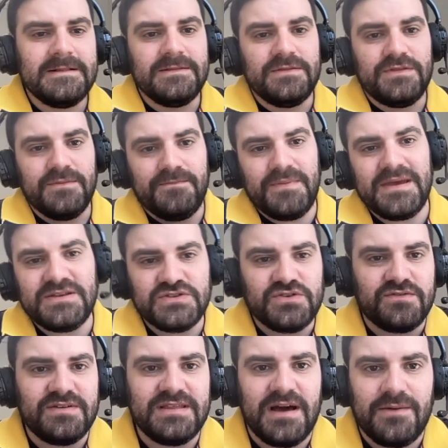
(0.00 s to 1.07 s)
the big
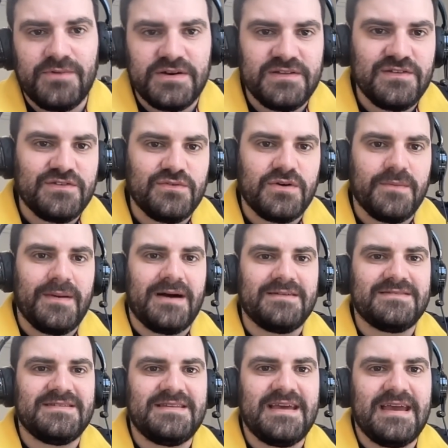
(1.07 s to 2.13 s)
story that I wanted to talk about
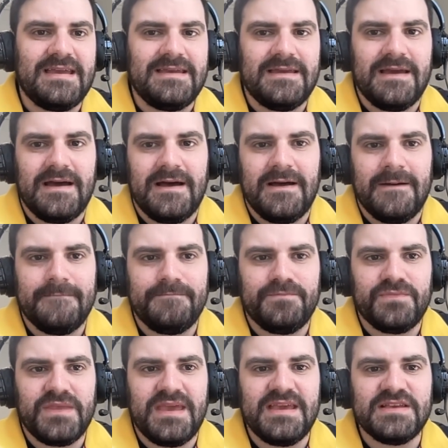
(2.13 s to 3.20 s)
today um,
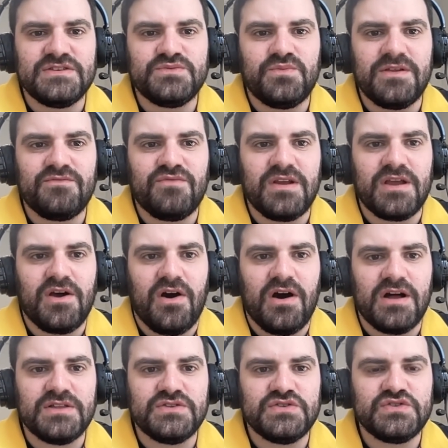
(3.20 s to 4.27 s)
is with
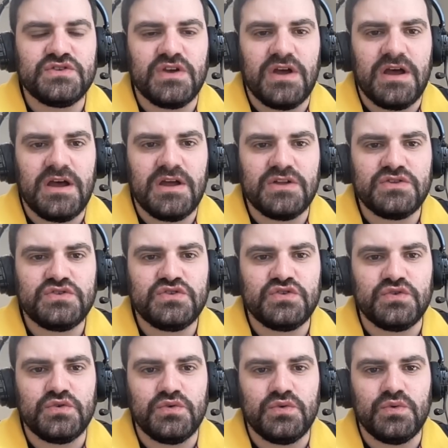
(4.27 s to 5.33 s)
regards uh,
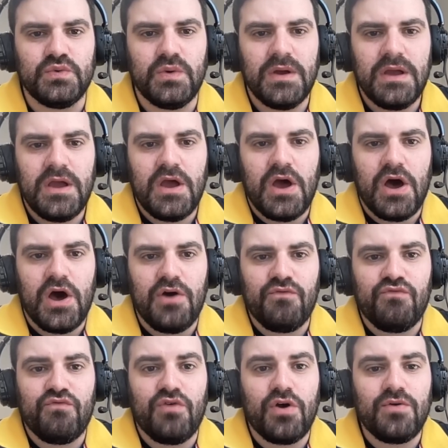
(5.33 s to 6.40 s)
to uh,
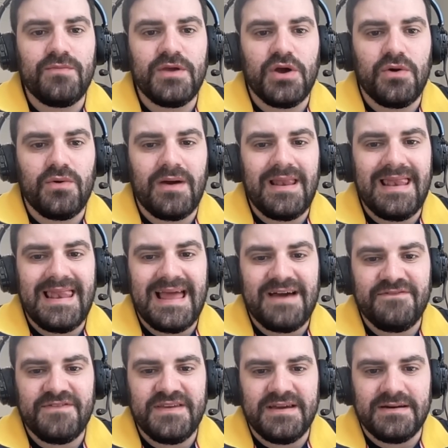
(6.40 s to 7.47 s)
Romeo
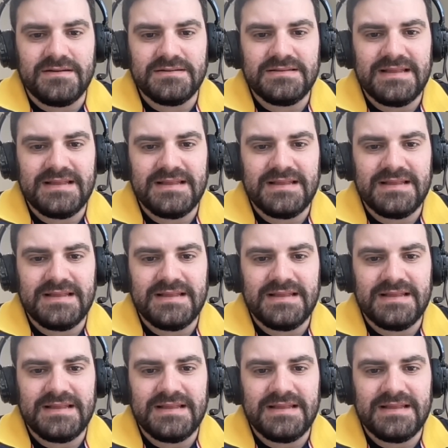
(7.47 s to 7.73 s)
Lavia.